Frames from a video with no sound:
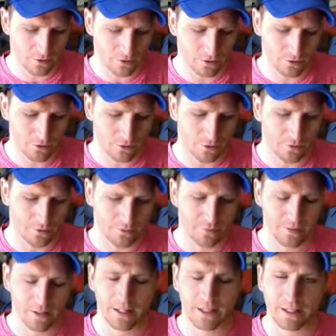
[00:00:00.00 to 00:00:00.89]
sort of
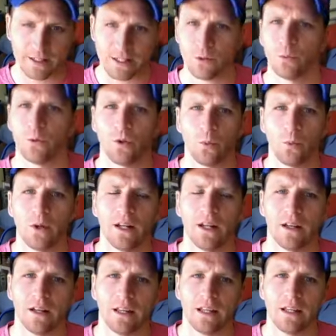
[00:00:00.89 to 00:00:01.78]
like I did with
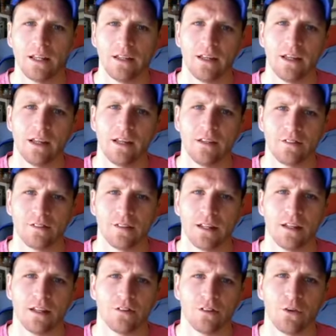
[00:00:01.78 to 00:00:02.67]
Will. He he
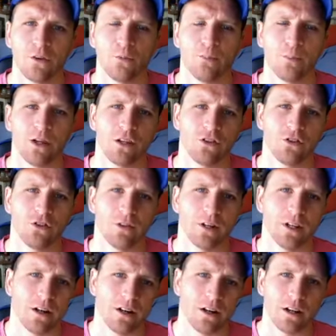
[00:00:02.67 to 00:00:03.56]
sent his own picture
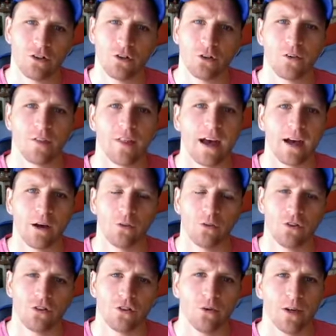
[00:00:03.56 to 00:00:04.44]
in, and I took that
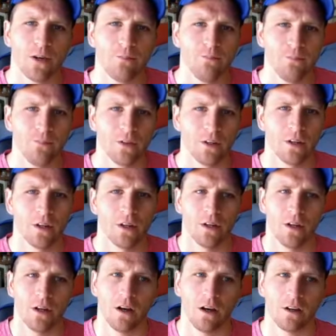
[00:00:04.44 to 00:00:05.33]
out to him.
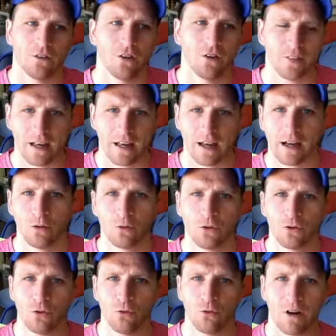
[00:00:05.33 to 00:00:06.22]
I took that out
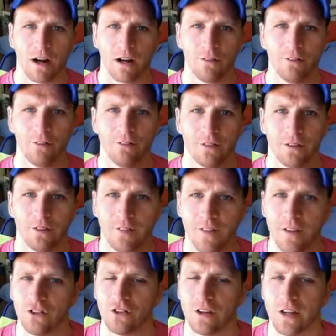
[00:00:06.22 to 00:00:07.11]
to Ralph, and
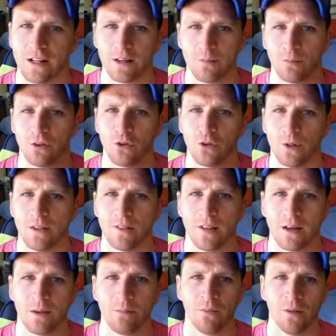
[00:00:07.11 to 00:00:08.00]
they shared it between
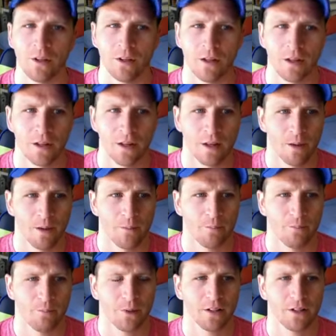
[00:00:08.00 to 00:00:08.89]
them.
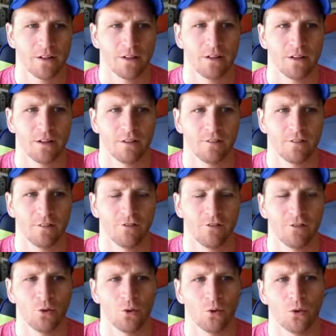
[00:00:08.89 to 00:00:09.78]
But
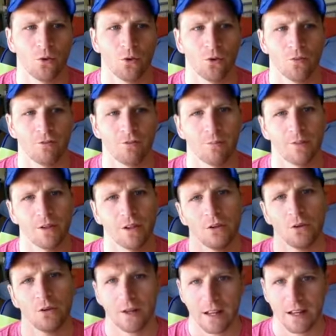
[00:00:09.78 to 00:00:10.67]
for from
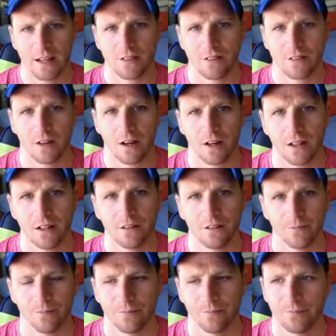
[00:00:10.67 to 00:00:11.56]
the UK side,
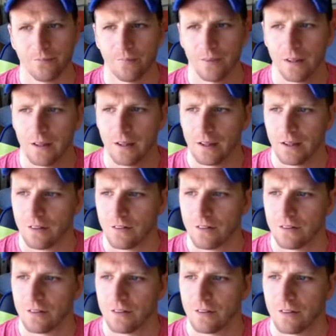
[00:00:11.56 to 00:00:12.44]

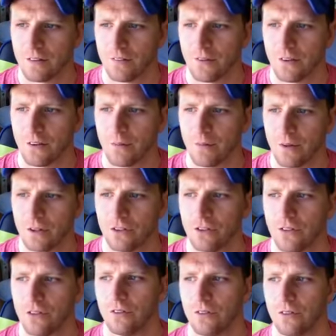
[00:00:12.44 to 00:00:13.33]
it's it's very
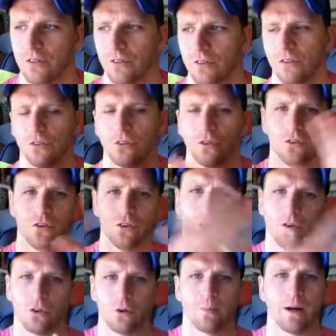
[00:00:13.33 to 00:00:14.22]
much
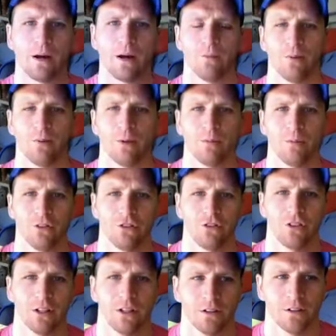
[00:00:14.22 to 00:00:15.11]
not about
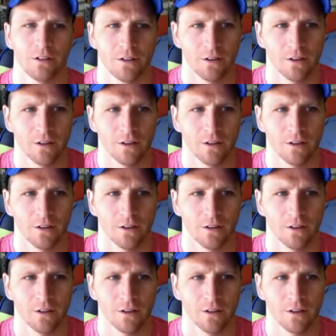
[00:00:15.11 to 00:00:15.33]
publishing